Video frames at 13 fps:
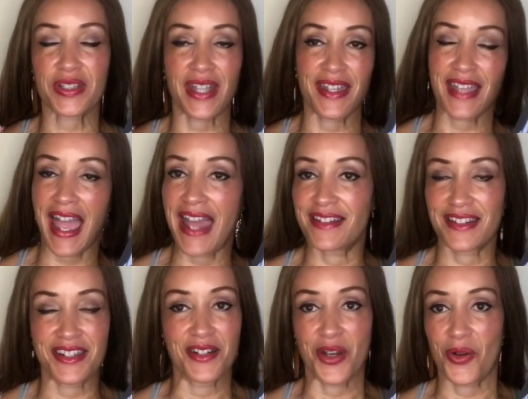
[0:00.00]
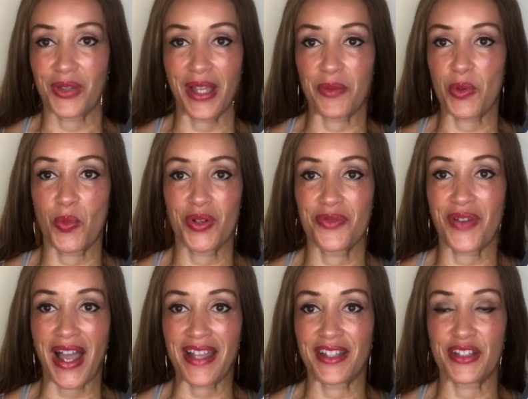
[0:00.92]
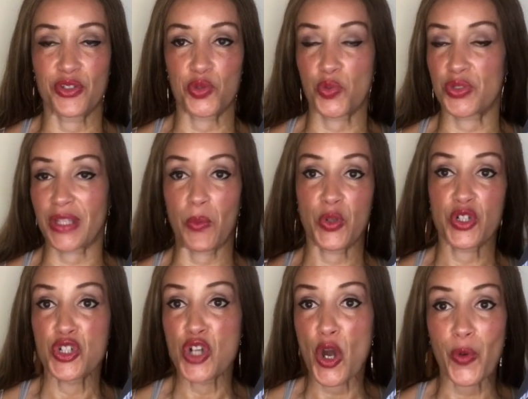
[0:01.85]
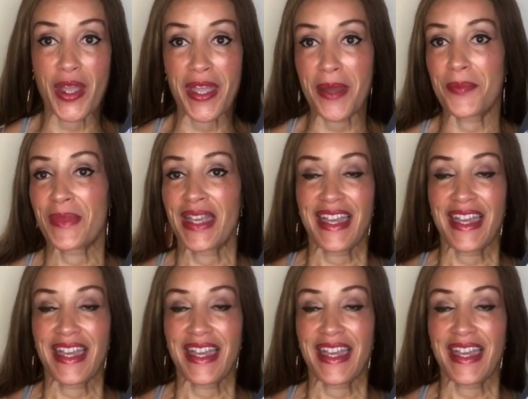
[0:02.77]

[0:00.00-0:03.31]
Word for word: Like, and, you know, like we wouldn't violate those rules. I wouldn't know him